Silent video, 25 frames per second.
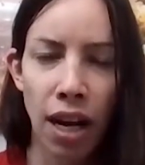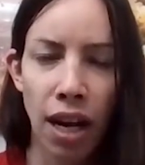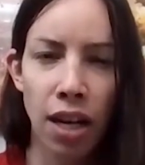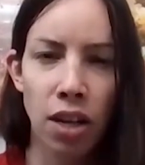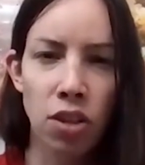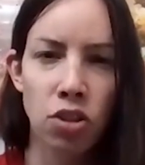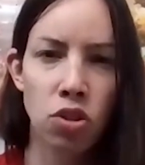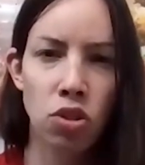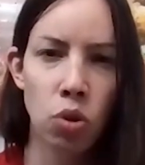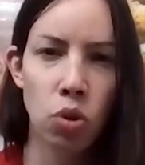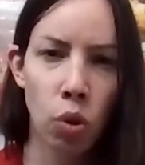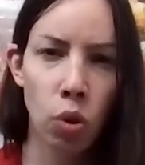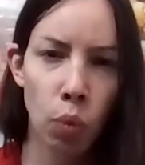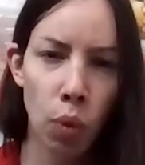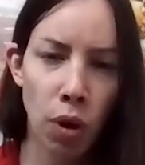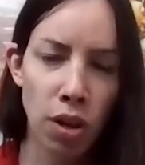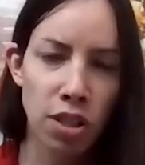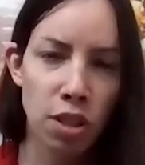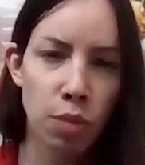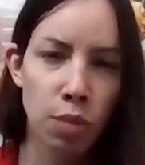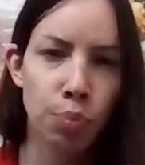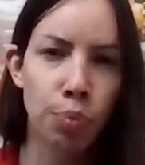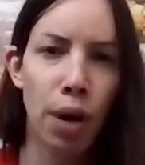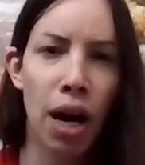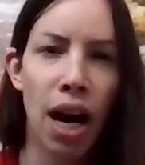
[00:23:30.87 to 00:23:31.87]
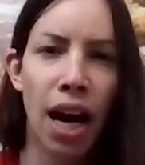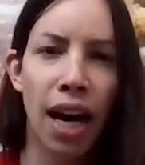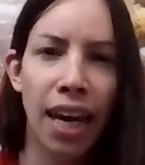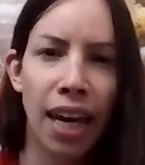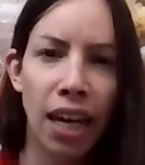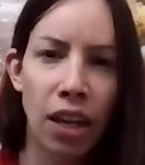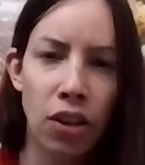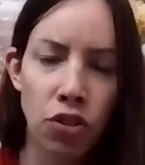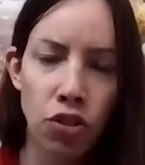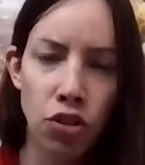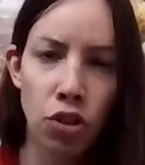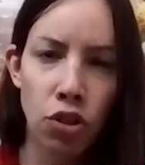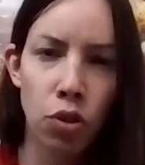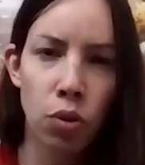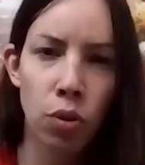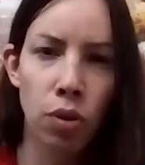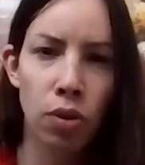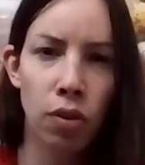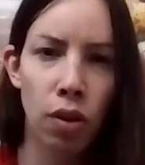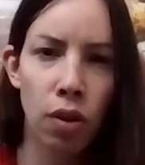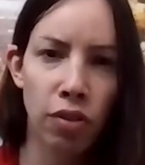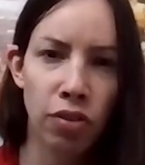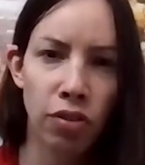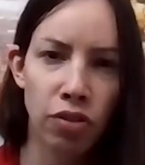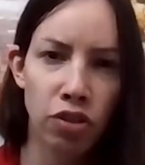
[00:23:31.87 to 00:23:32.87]
Because no one wants to buy into a
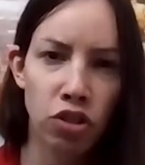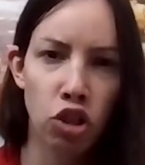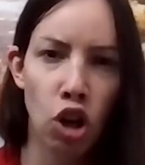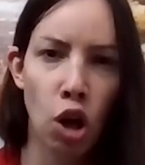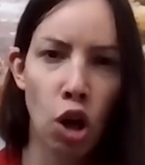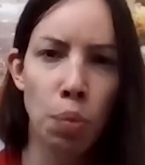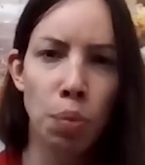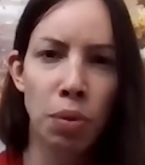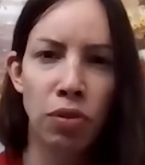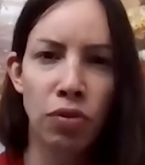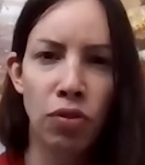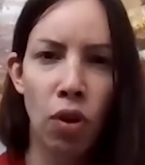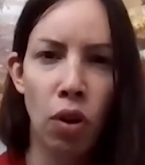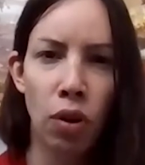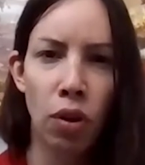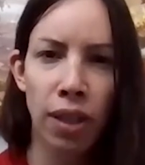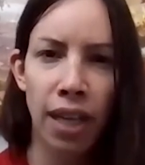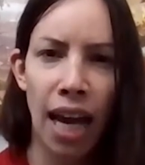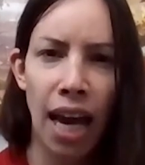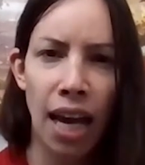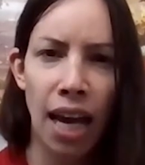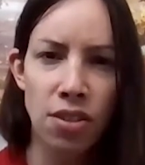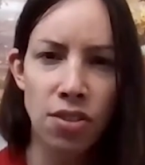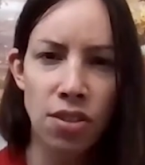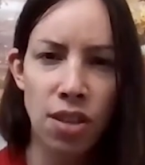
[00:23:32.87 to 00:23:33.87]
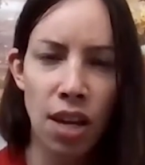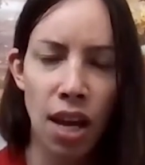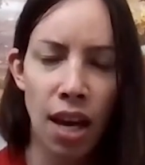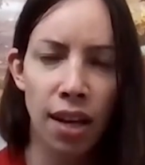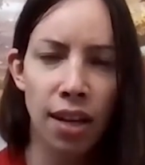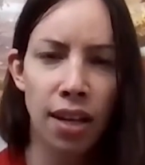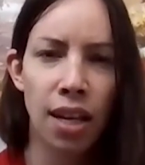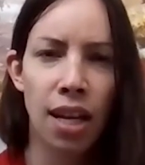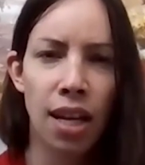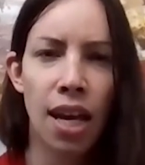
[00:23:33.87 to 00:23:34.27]
sharply falling asset.